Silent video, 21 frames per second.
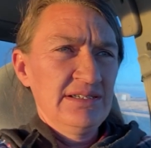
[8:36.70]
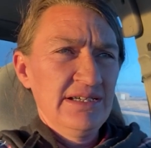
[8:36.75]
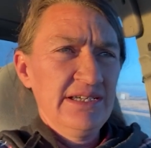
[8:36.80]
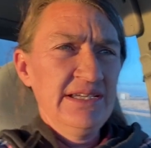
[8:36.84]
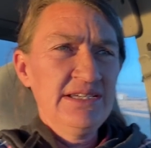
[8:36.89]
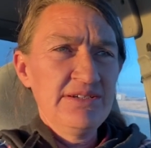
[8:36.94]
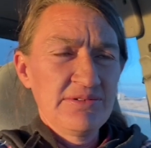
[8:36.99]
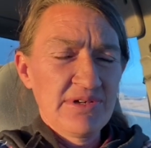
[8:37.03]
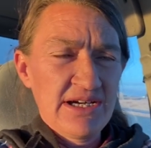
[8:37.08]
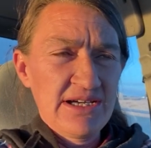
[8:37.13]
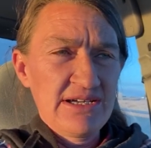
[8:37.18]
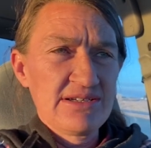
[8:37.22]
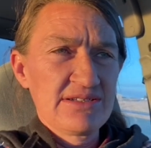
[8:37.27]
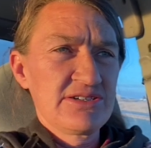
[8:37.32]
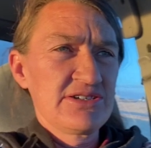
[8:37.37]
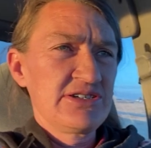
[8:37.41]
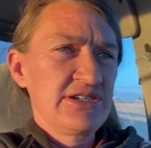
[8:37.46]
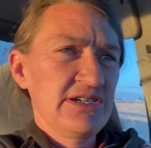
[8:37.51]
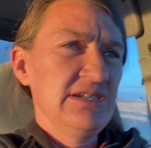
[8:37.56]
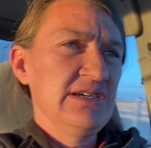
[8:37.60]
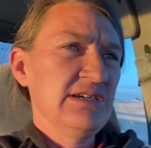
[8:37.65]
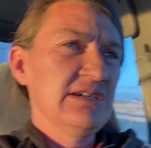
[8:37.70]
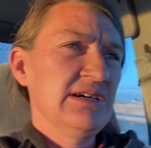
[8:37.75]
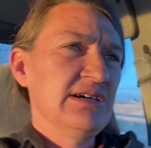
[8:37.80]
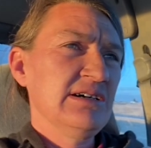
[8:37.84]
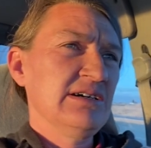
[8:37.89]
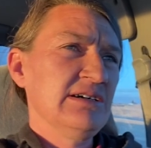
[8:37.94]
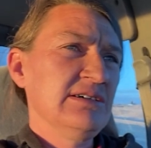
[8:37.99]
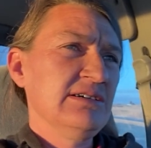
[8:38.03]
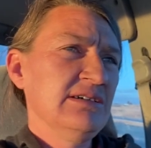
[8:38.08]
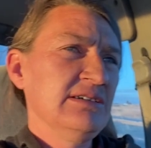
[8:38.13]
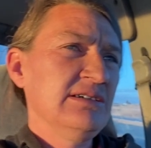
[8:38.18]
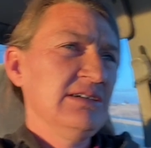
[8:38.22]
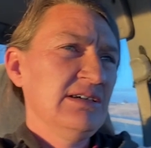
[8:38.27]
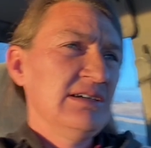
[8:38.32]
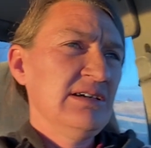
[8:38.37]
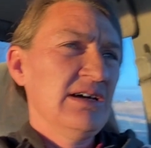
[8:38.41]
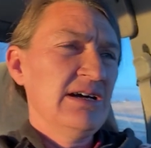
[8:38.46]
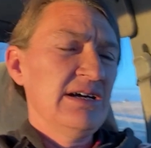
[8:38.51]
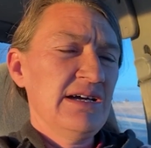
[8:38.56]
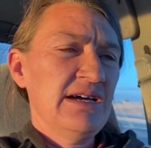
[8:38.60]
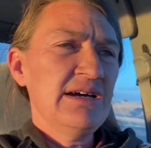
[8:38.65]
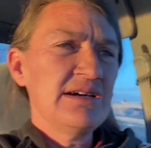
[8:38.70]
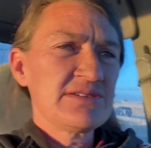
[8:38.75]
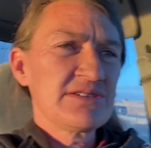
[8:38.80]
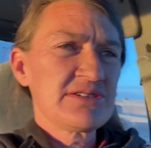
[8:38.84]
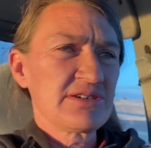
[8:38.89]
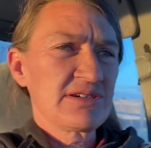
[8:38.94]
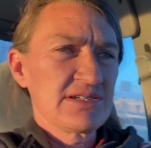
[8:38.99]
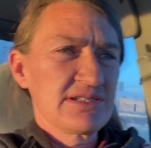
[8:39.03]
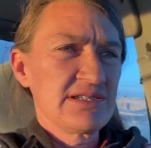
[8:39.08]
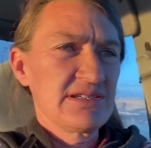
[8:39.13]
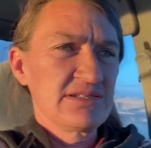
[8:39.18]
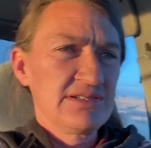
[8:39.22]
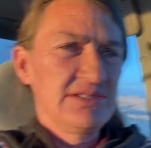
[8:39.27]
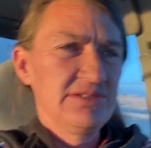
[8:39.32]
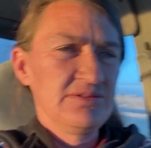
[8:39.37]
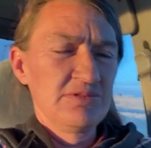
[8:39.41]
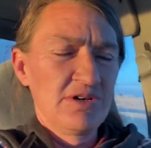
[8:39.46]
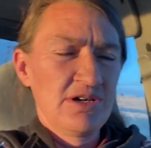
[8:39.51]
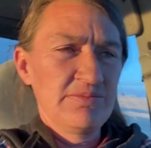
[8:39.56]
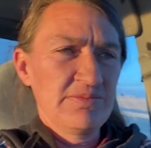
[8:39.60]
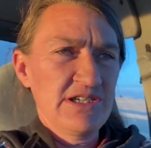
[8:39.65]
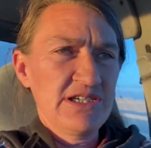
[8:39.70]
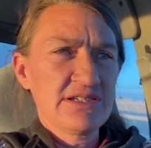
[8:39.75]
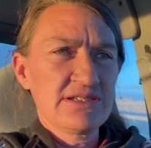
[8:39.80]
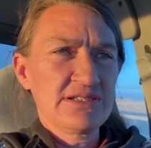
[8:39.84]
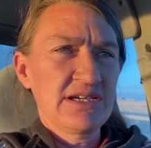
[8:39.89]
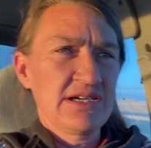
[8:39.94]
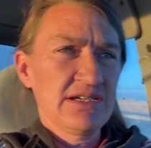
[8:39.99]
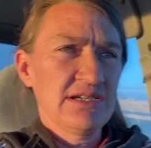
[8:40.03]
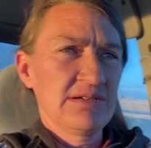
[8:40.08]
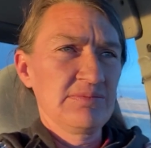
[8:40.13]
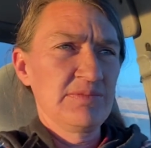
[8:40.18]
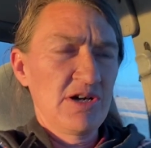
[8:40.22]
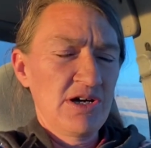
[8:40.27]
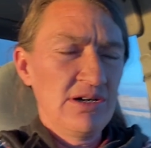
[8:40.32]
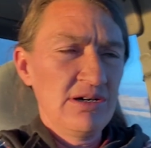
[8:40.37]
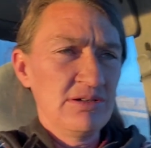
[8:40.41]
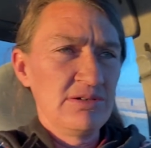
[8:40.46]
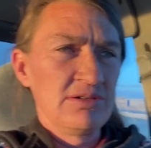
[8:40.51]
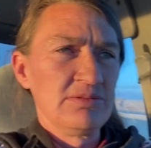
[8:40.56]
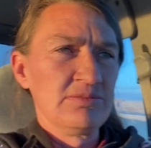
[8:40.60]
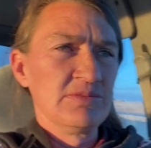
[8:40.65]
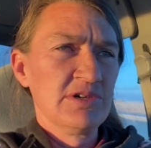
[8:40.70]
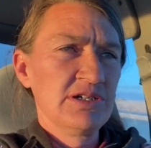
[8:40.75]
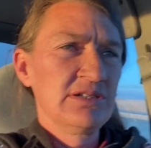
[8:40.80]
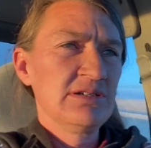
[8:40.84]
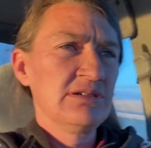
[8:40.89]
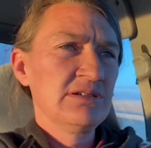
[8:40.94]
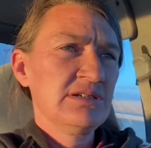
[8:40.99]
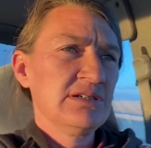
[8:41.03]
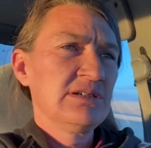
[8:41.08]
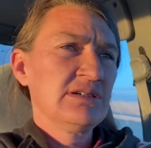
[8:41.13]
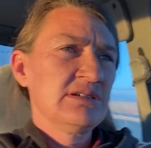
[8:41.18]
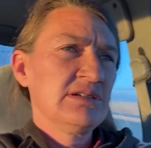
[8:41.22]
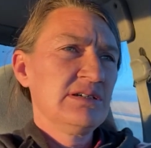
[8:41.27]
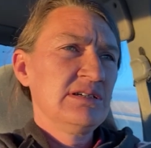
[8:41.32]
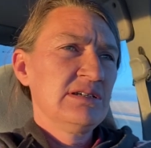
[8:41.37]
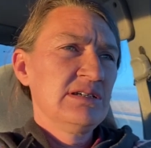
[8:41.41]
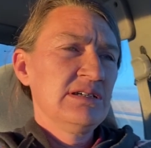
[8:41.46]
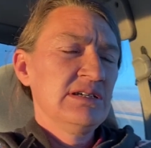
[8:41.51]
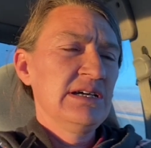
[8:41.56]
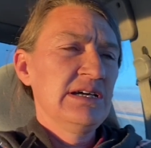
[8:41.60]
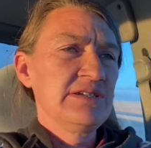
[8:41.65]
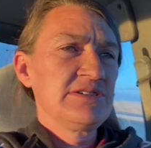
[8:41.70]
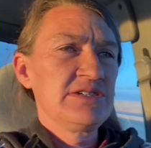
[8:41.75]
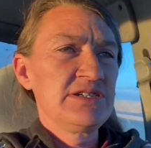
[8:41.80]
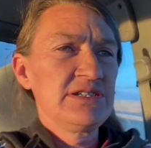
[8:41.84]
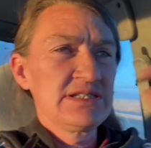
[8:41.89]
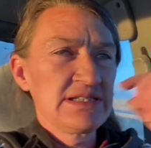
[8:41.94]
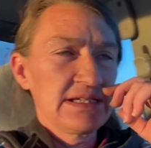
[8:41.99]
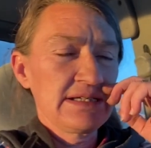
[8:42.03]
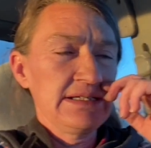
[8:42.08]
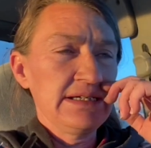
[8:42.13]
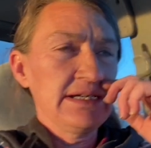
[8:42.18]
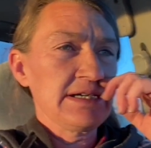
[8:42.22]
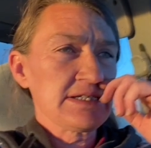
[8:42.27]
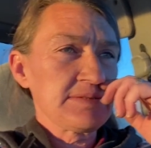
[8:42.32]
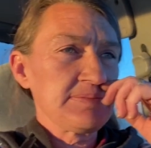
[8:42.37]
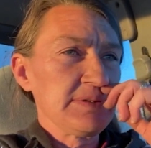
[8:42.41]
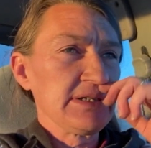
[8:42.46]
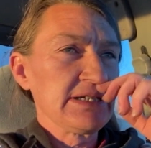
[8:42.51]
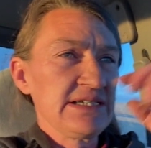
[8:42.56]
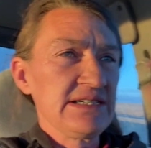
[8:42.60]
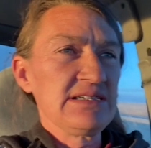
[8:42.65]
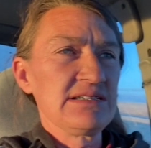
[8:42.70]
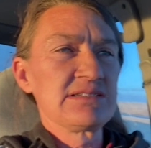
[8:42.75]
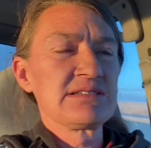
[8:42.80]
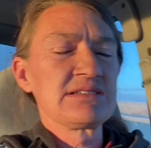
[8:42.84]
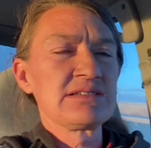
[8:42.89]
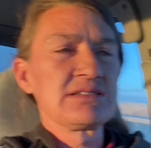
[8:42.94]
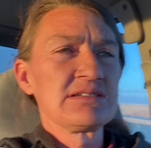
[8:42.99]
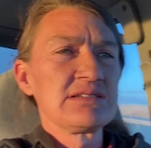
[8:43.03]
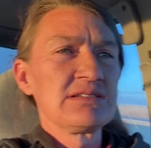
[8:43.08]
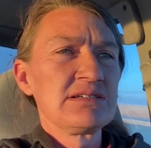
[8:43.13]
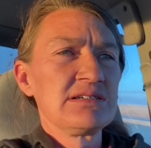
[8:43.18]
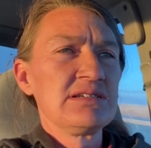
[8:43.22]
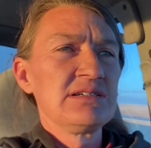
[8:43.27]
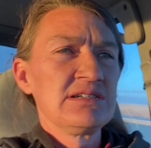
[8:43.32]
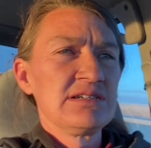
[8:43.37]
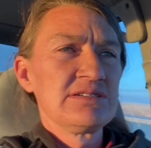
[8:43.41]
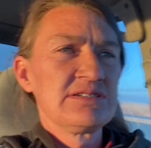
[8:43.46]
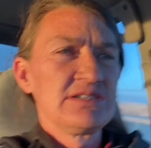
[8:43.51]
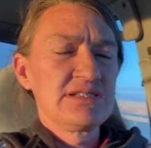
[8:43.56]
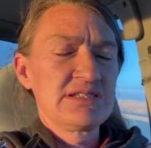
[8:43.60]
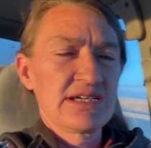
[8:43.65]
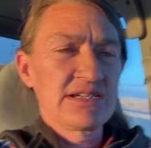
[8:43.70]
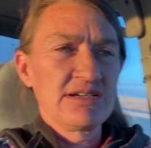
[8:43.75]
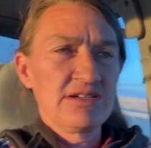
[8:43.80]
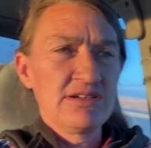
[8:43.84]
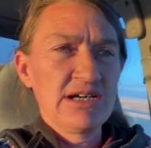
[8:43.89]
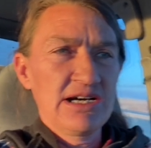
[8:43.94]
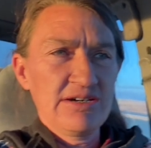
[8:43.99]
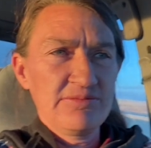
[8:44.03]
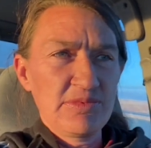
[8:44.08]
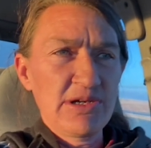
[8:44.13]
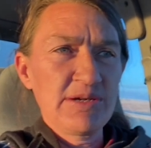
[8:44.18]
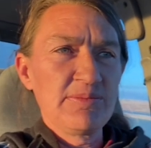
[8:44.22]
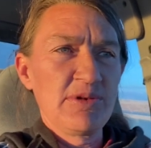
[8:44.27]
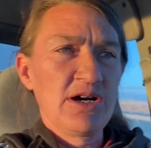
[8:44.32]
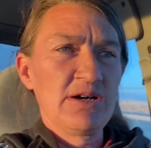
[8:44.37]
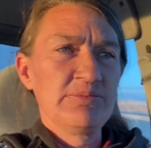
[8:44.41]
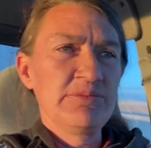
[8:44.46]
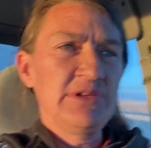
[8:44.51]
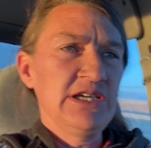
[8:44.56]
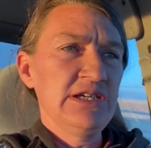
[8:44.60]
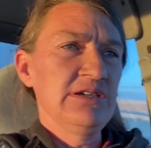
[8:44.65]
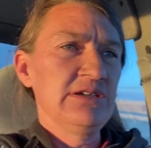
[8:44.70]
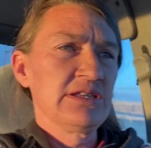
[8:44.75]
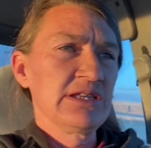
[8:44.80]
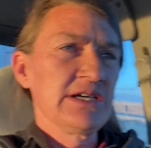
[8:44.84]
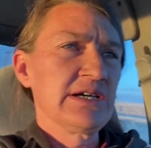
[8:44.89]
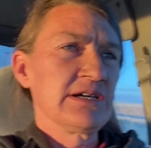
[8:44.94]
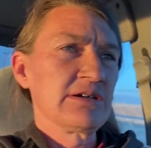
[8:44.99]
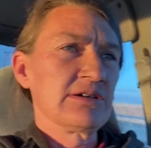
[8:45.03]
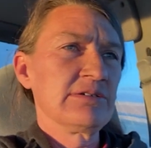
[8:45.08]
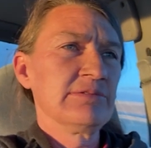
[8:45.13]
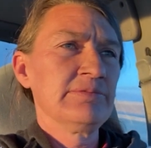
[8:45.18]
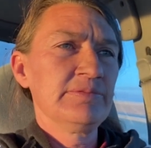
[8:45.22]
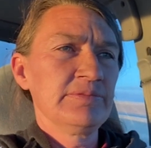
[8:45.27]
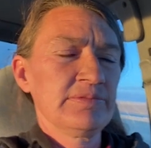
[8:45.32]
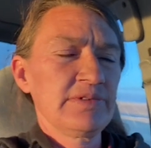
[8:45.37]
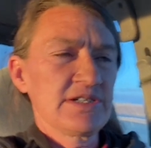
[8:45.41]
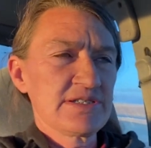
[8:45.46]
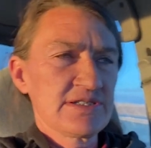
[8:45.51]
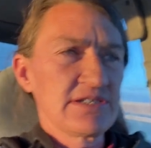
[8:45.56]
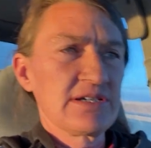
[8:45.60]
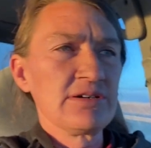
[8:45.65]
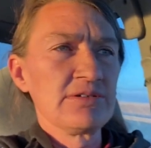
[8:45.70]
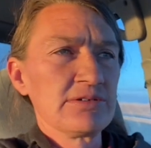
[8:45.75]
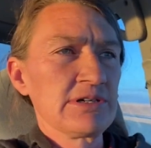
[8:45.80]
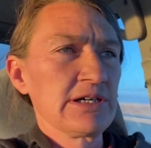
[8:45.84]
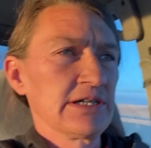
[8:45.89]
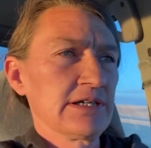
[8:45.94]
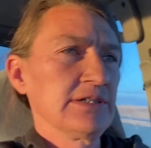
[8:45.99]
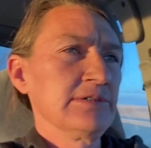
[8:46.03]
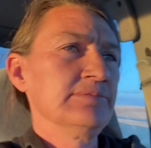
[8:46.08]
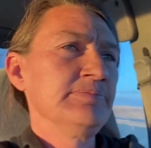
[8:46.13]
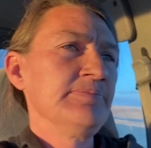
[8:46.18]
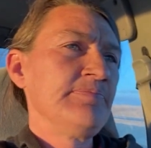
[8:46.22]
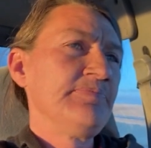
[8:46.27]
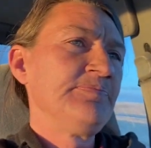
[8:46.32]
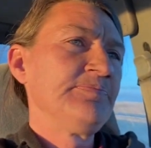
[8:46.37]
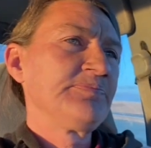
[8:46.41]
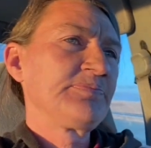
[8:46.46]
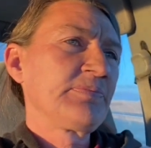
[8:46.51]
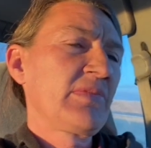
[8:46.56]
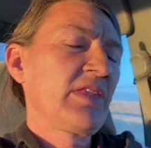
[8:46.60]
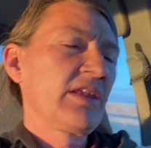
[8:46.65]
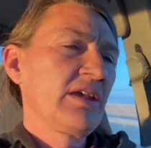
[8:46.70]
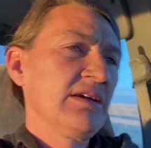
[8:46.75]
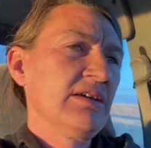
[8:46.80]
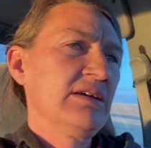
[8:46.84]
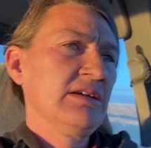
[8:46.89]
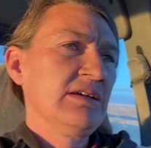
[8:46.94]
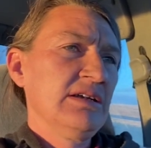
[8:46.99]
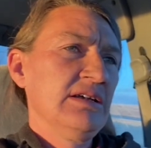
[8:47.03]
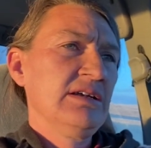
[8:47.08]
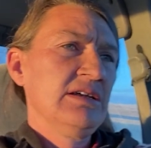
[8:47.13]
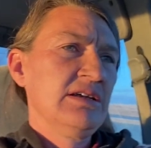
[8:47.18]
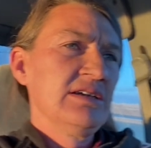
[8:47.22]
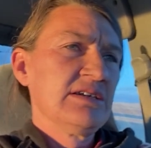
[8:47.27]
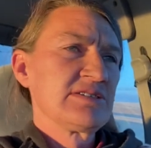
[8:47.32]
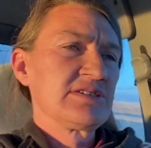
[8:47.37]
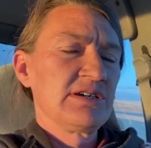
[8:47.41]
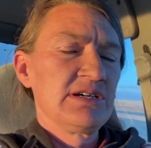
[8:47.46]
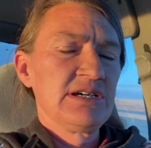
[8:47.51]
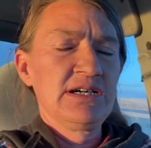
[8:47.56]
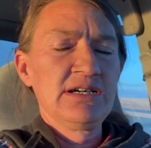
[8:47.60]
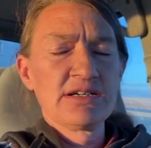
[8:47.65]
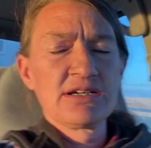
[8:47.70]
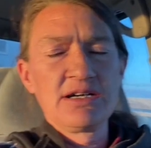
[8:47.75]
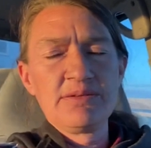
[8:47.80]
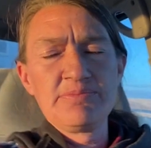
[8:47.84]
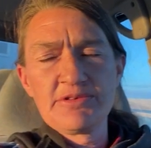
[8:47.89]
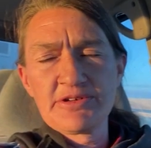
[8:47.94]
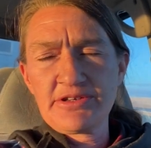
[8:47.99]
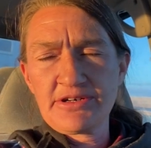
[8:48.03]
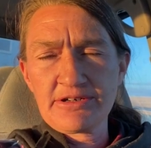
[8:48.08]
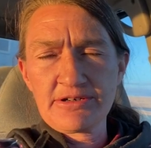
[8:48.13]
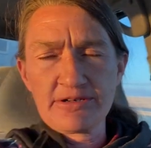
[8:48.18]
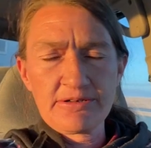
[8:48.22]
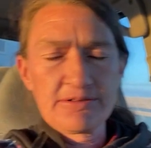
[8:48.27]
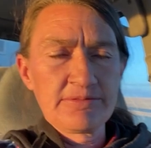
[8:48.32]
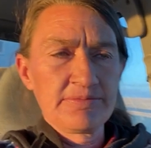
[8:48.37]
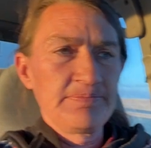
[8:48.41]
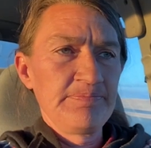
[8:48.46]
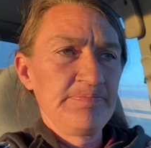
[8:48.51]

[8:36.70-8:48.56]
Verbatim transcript: anyways, I asked her, I said, "Do you want me to take him home?" And she said, "Yes, please." She said, "I'll have my mom meet you there." I said, "Okay." So I hung up with her,